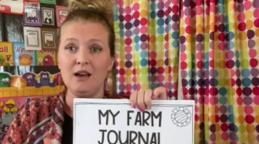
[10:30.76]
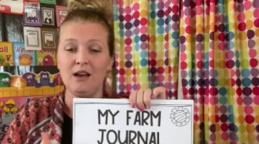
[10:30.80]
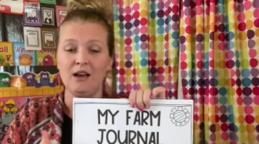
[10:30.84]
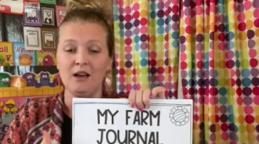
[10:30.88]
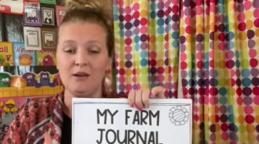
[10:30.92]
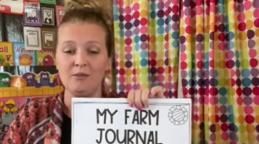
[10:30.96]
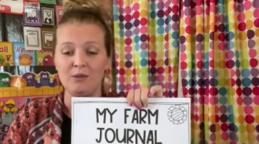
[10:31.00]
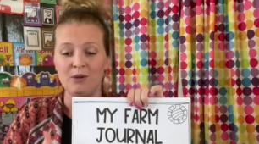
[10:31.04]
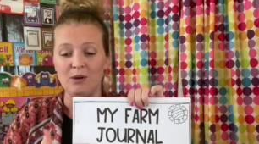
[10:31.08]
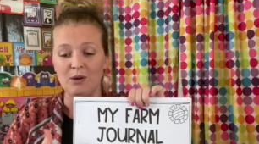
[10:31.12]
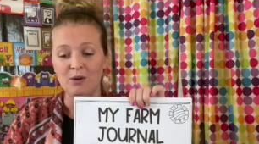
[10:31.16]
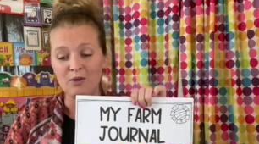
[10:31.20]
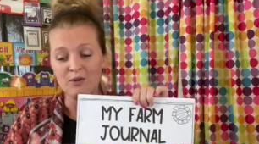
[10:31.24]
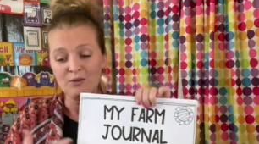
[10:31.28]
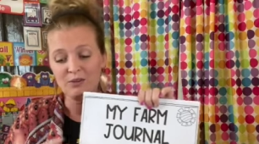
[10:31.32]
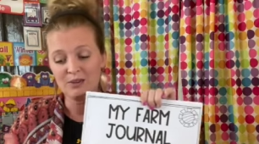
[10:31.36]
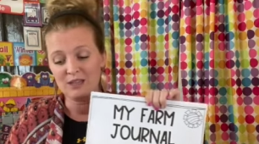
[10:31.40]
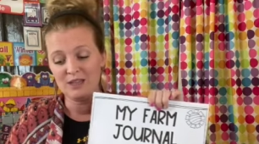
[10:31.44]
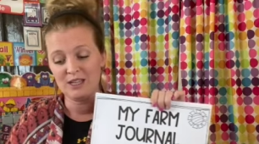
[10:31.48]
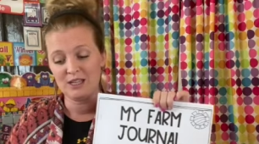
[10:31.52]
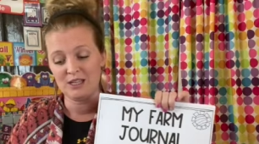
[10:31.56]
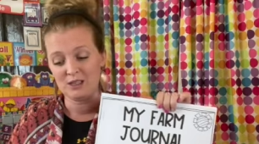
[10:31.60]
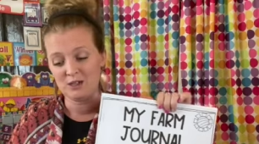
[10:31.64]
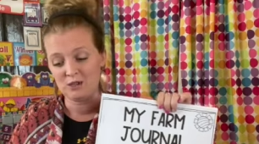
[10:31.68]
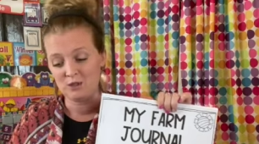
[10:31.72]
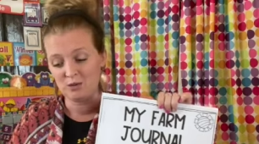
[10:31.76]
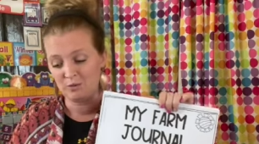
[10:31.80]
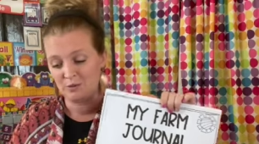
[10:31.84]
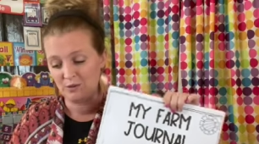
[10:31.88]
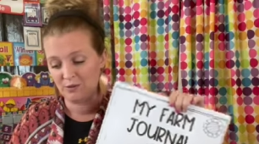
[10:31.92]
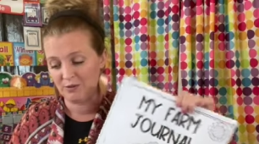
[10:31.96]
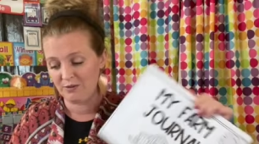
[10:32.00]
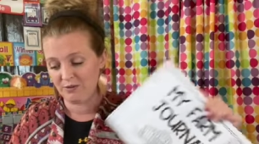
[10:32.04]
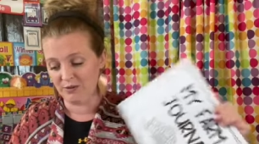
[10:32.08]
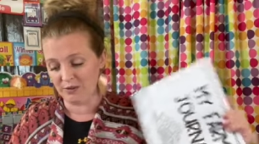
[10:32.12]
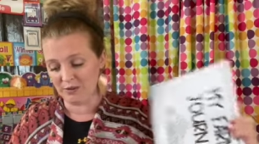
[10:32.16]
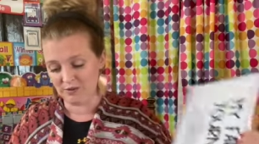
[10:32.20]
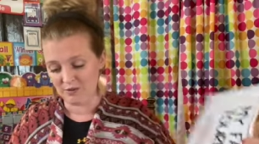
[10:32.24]
But hopefully that's super
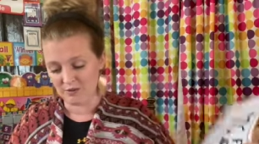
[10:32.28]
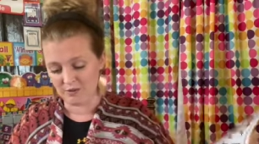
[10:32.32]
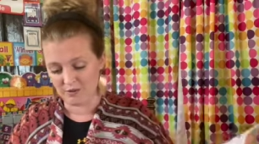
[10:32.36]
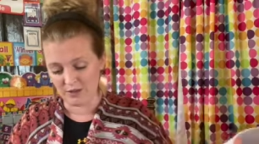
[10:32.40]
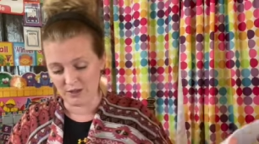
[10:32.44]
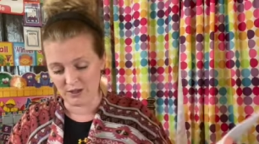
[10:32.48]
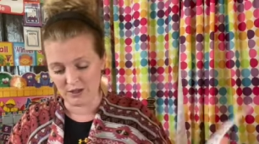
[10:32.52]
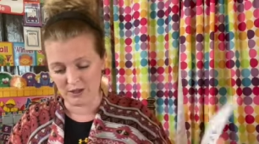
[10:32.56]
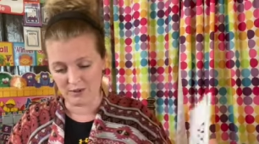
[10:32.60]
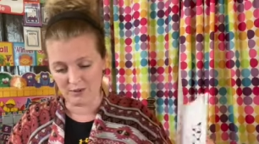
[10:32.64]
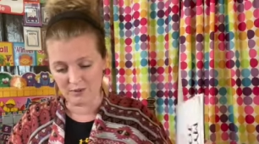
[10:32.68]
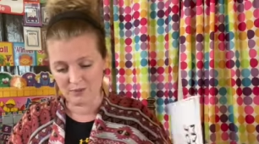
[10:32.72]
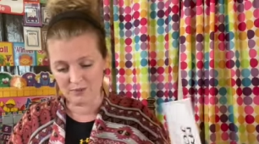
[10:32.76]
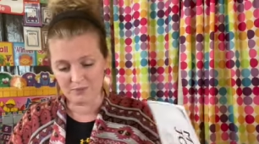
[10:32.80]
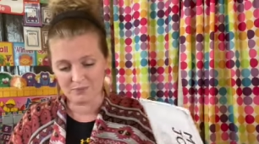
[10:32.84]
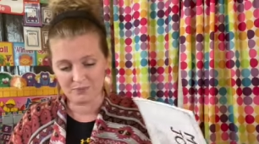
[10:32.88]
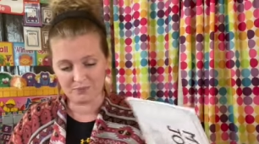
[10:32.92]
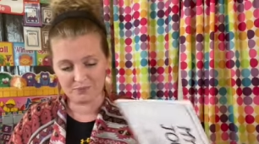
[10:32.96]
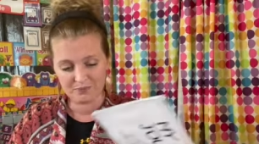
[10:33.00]
fun for you.